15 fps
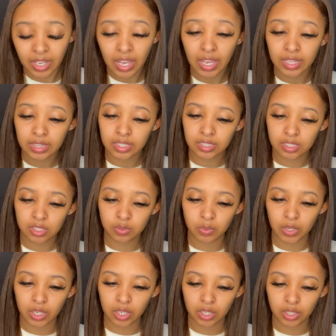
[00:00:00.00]
and this is
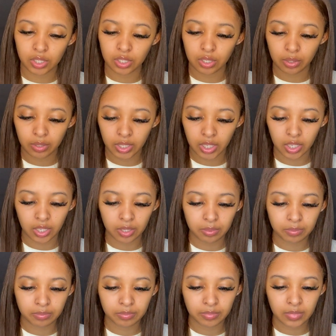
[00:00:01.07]
where you go here
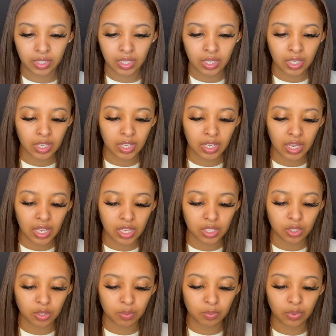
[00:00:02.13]

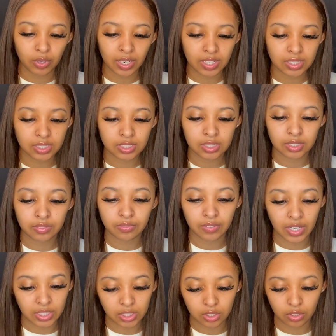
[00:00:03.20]
and you press
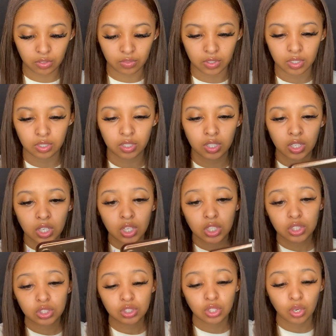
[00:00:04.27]
Fashion Nova.
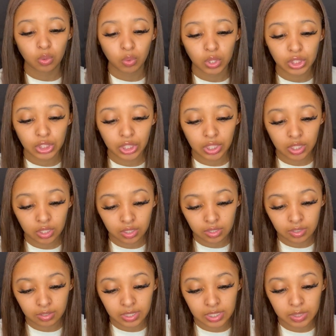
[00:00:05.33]
So what you're gonna
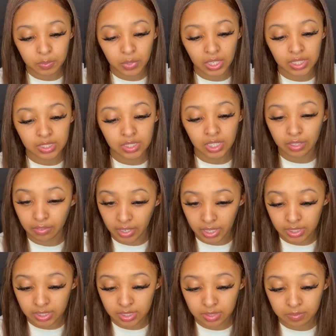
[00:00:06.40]
do is press
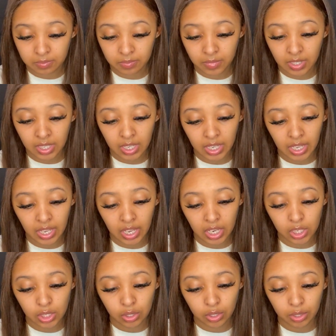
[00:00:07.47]
erase,
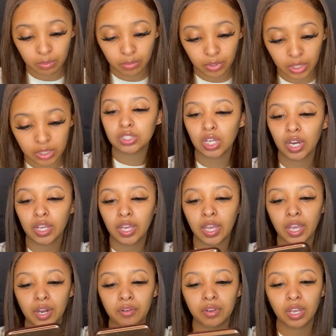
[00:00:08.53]
and you can press target
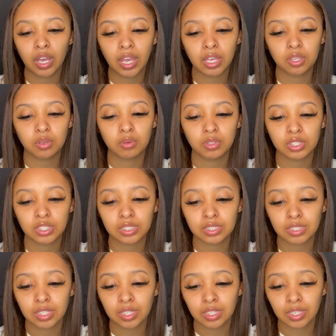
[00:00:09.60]
area and you
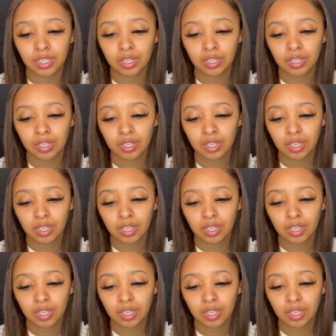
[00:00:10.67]
just click